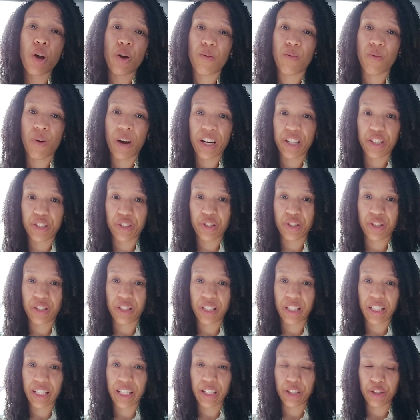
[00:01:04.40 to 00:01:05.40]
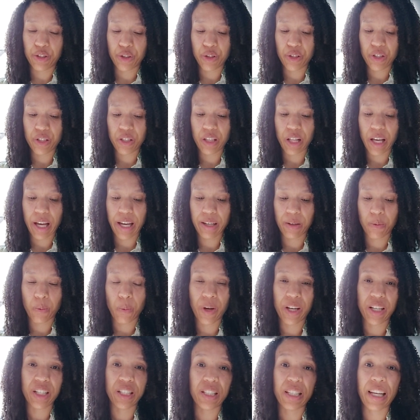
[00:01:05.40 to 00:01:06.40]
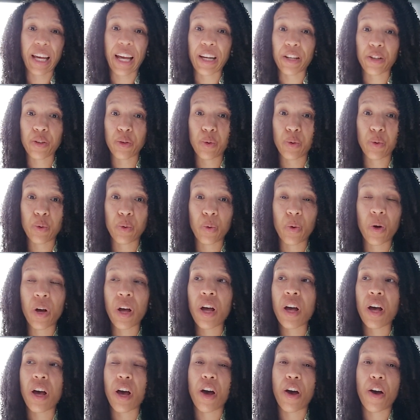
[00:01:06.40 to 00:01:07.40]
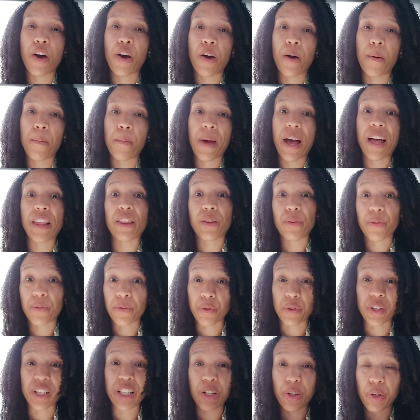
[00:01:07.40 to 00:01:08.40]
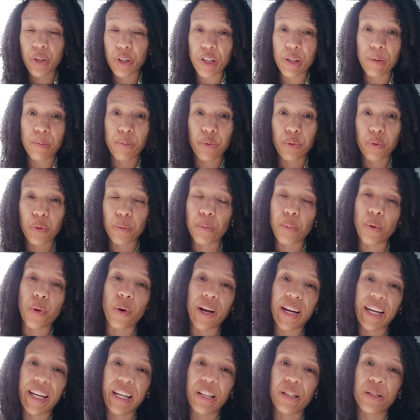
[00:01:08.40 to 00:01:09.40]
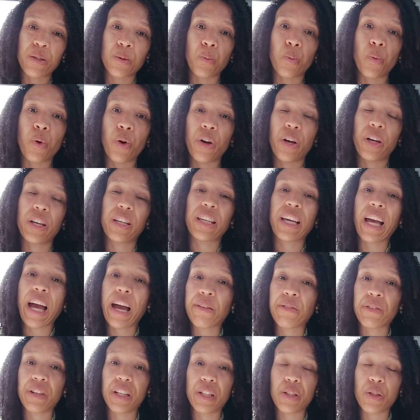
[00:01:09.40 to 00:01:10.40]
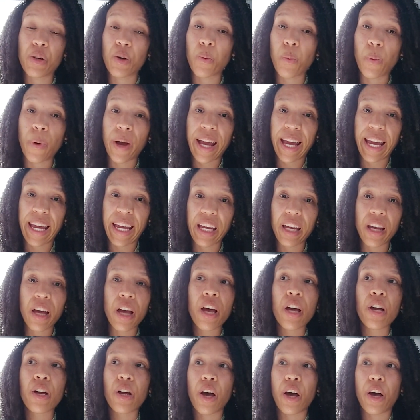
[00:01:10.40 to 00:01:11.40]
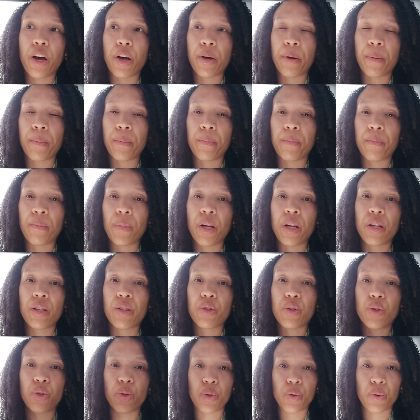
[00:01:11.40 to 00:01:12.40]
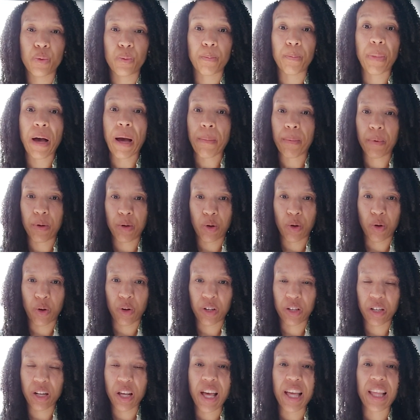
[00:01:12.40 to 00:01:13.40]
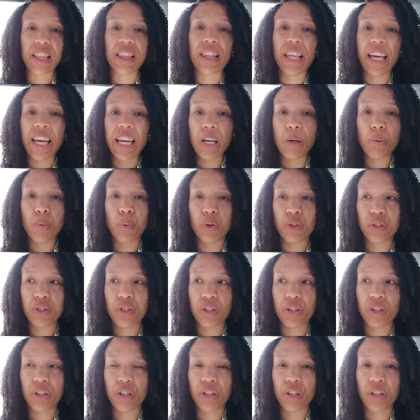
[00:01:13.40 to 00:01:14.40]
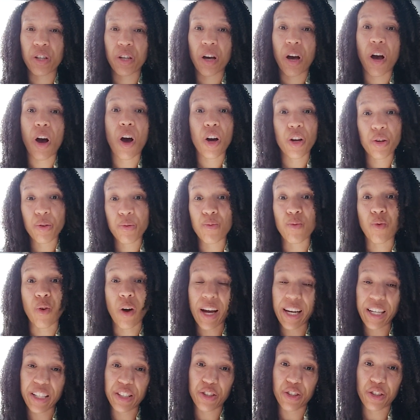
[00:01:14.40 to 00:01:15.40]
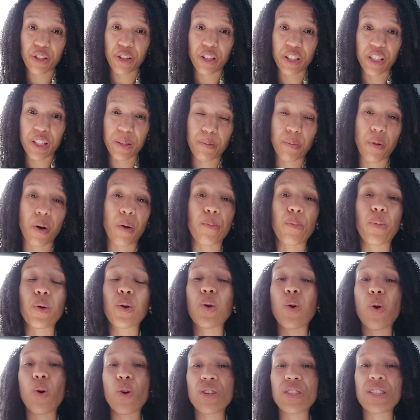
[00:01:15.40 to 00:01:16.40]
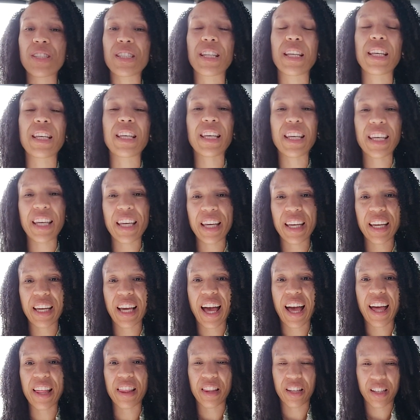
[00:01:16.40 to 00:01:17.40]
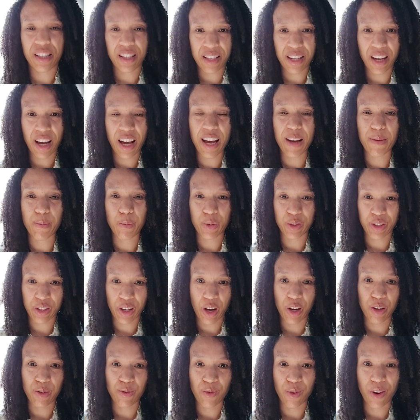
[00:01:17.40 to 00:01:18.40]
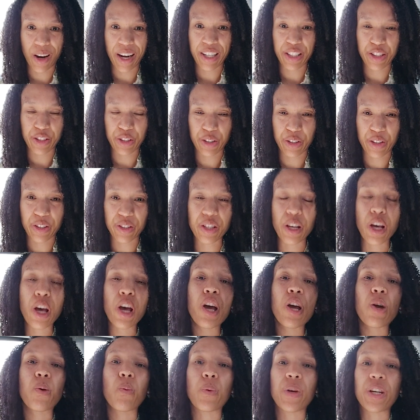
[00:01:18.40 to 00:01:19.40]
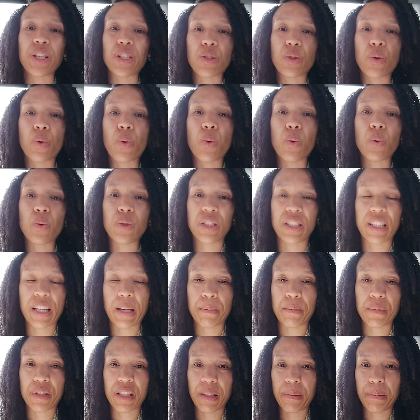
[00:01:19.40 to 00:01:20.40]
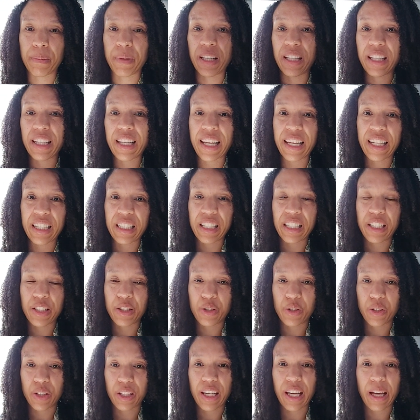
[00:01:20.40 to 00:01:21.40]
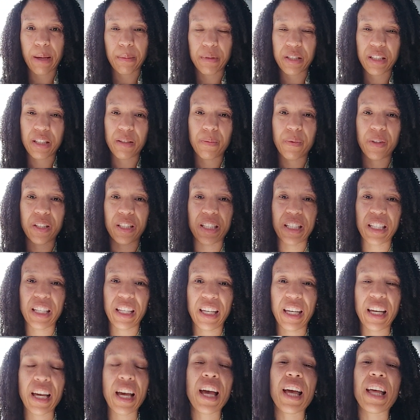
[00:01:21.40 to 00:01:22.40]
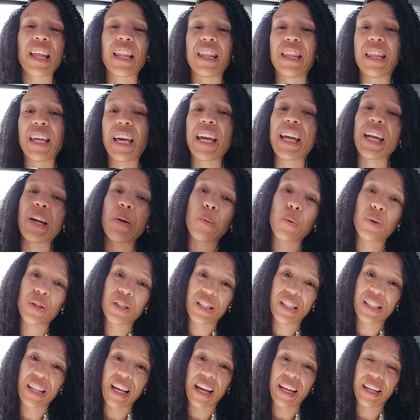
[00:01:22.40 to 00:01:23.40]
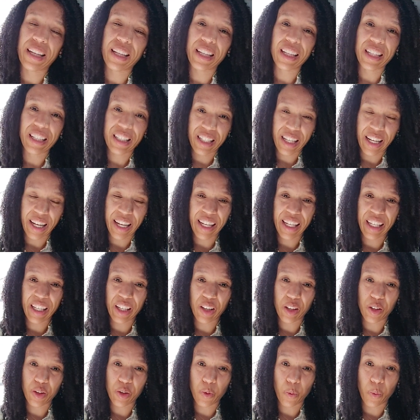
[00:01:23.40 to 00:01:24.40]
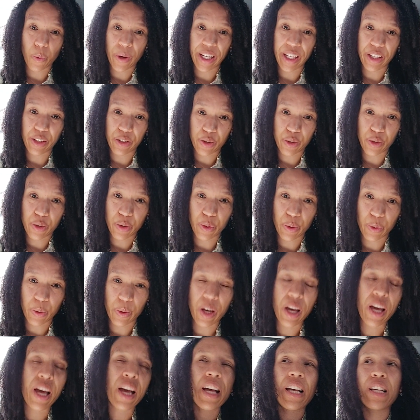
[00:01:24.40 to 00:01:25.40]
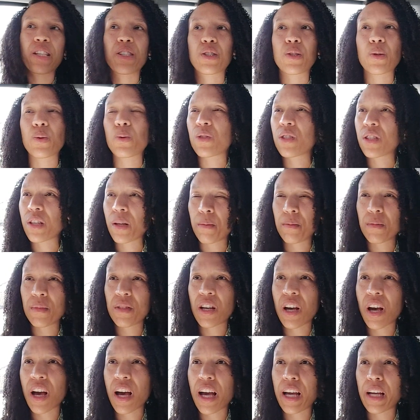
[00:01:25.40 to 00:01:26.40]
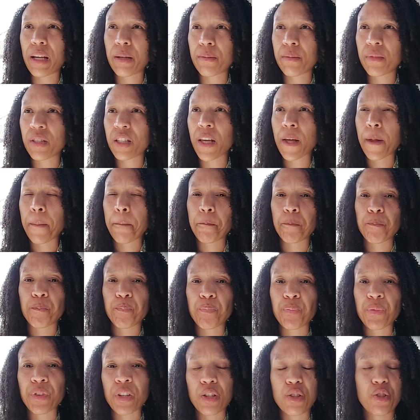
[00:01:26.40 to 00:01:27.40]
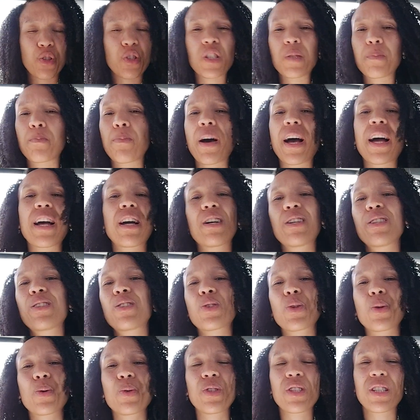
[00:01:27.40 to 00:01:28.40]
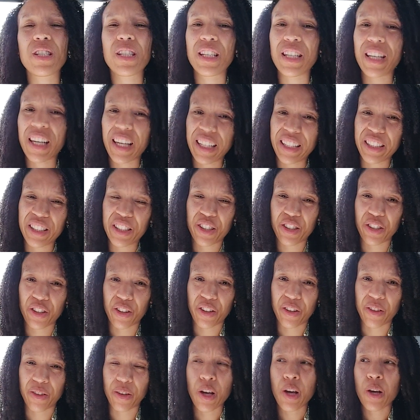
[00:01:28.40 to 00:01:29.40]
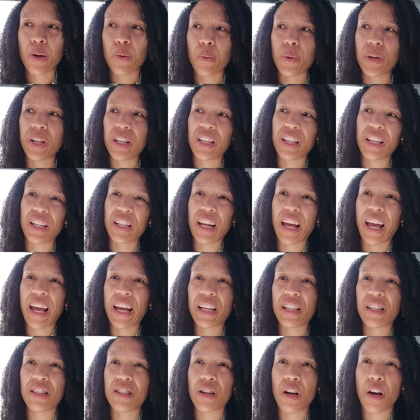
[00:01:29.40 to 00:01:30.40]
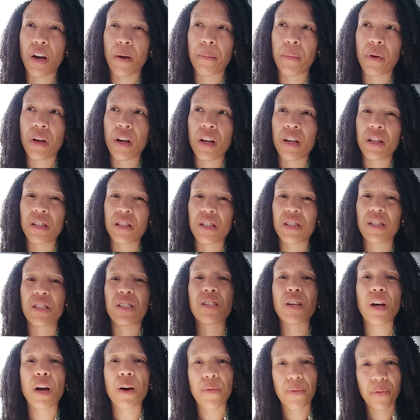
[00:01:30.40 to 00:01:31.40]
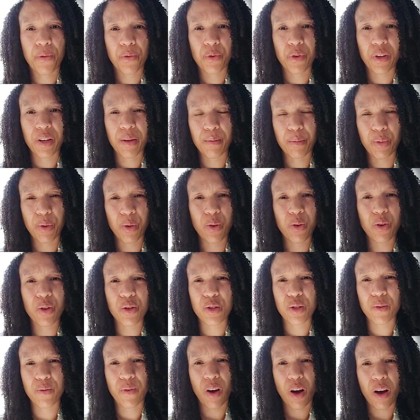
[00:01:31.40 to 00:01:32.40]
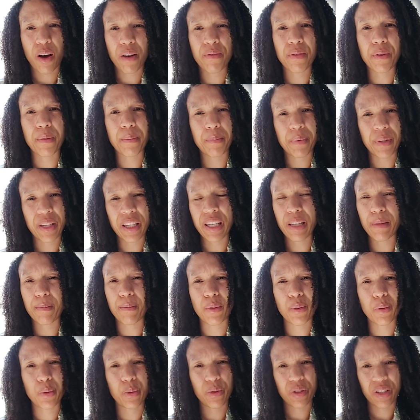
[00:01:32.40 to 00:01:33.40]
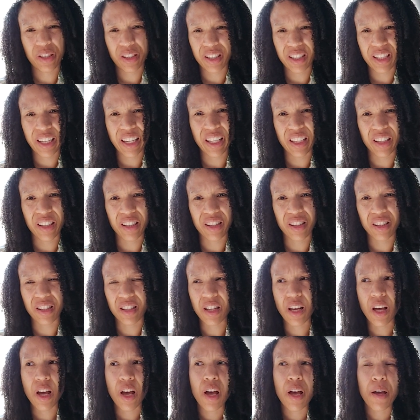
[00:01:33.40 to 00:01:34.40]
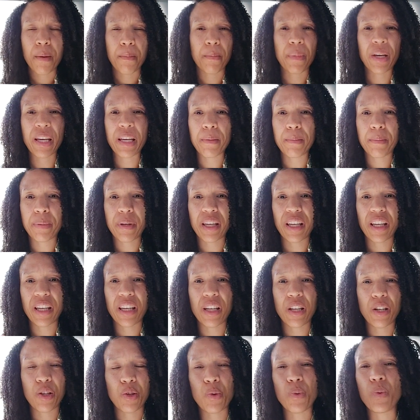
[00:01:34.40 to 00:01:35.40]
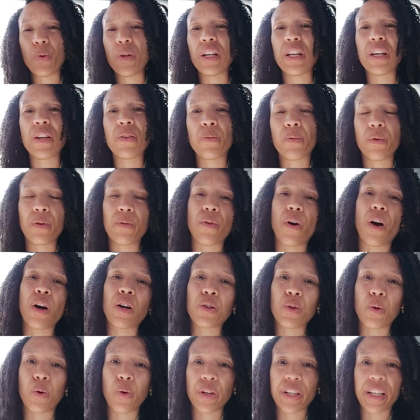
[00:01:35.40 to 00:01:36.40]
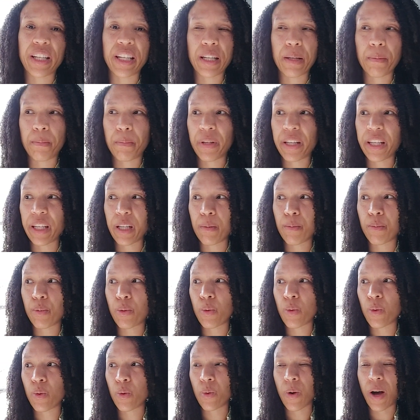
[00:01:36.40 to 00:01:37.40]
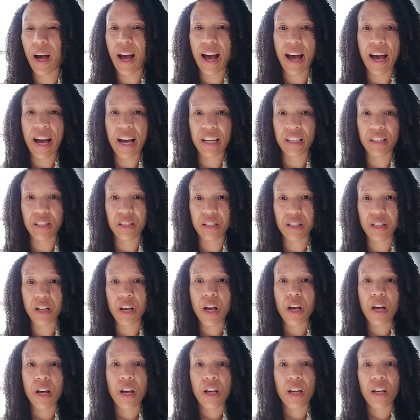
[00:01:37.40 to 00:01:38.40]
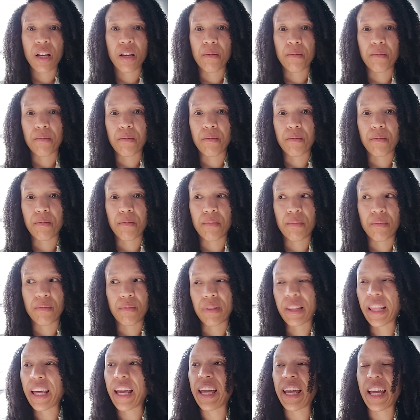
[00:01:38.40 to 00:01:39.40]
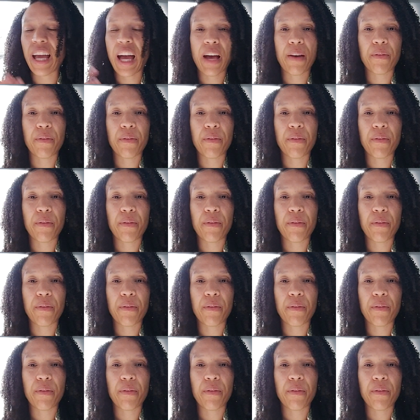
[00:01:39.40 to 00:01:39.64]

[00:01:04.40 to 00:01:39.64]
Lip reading: righteously, just like when Daniel and the three Hebrew boys were carried away to Babylon. They wasn't unrighteous, but because the king at the time was unrighteous, which caused them to be led into captivity, they were sadly taken away too. And so sometimes, just by association, we can end up suffering because of other people's sins. Maybe you live with ungodly people and they've